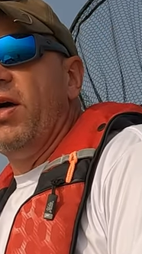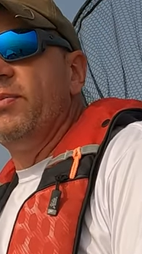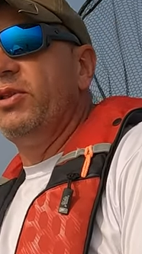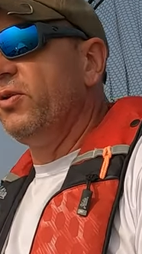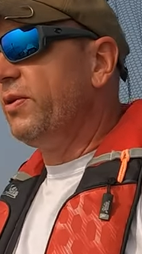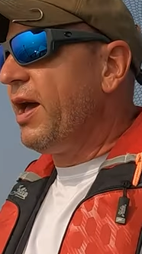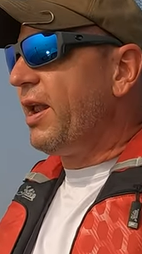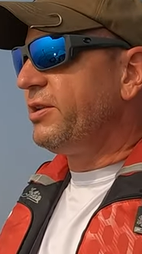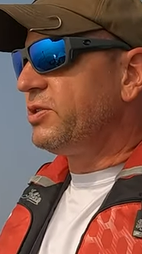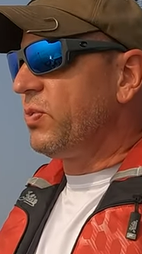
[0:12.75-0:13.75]
while I'm doing
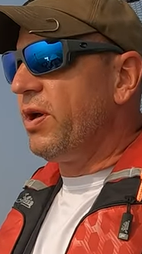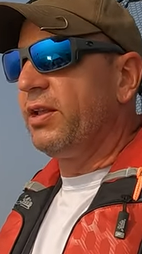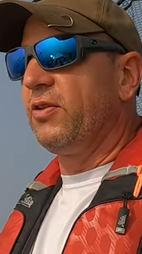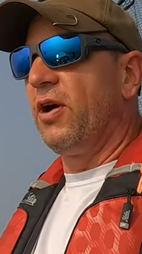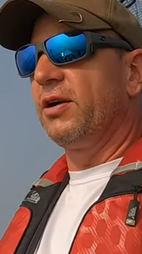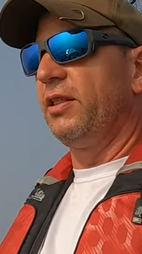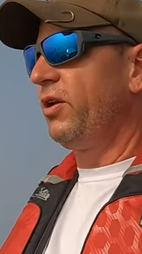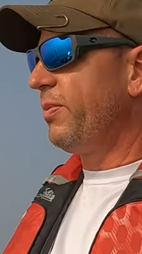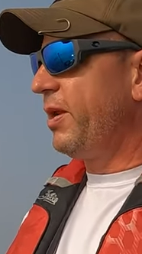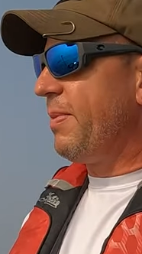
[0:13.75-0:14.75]
that, I just want to talk a
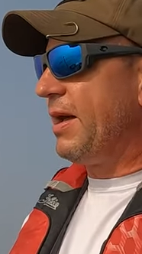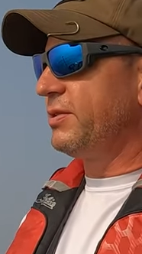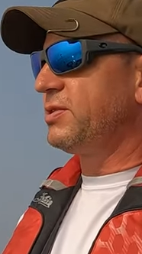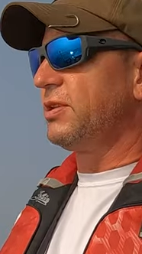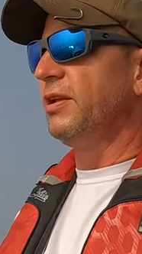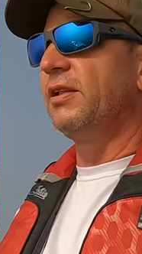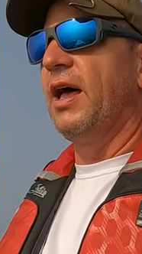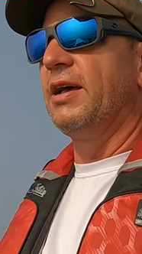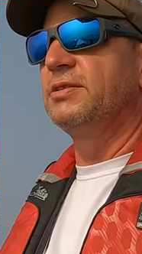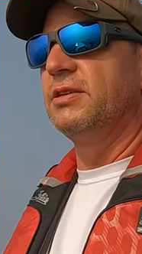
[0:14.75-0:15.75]
little bit about
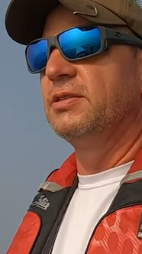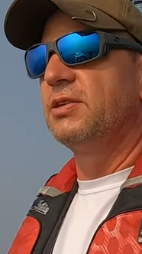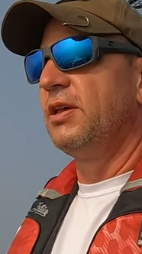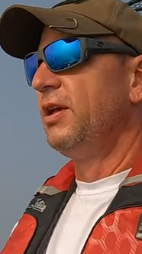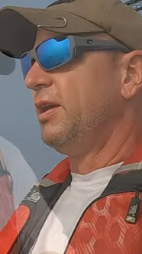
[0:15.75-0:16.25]
sunglasses.